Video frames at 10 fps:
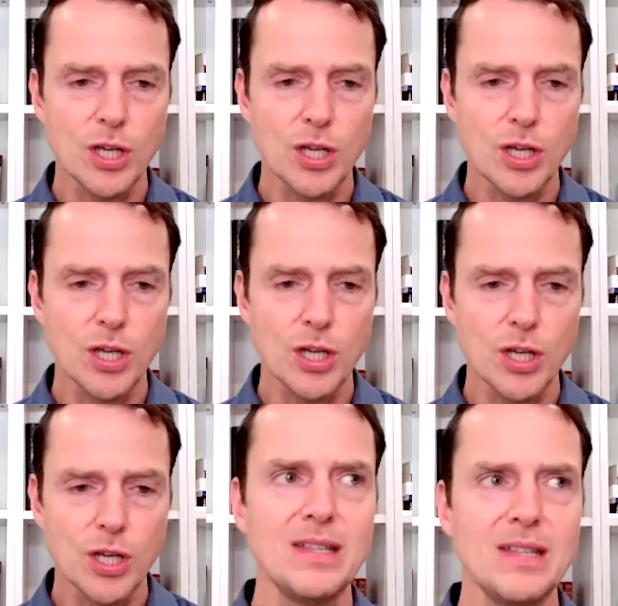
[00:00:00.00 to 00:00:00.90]
type was. And
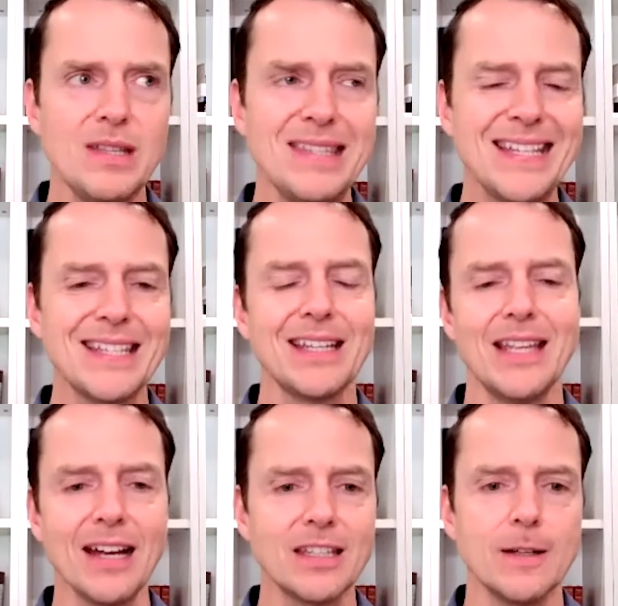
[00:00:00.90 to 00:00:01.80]
we've been
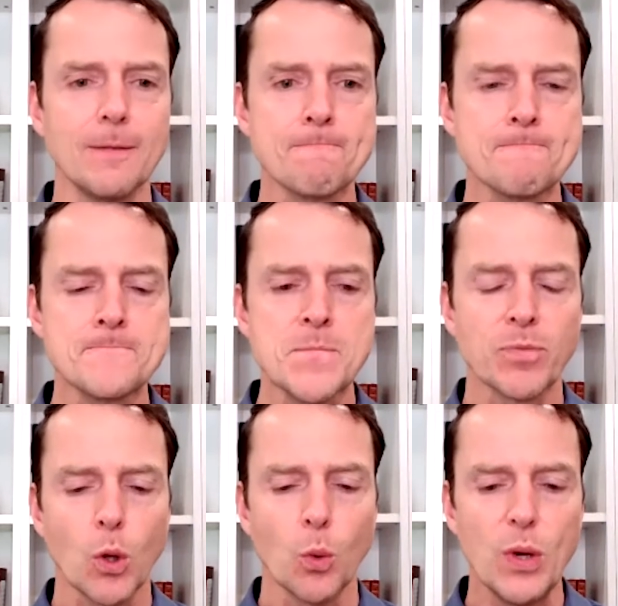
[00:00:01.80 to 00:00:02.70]
disconnected
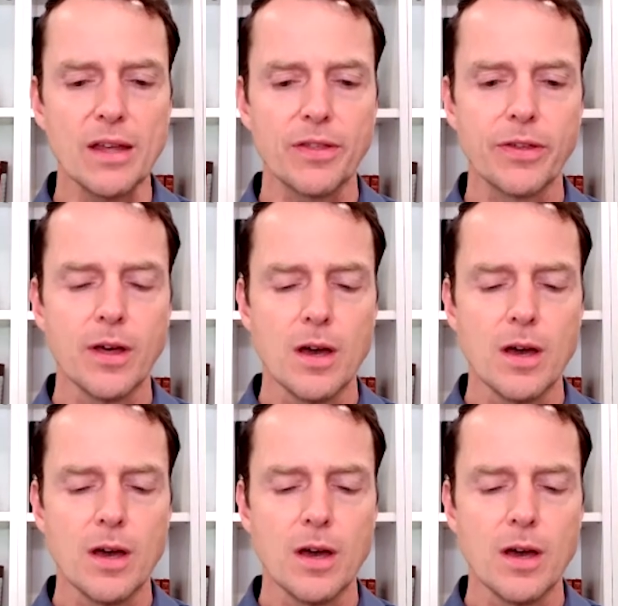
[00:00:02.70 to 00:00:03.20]
with,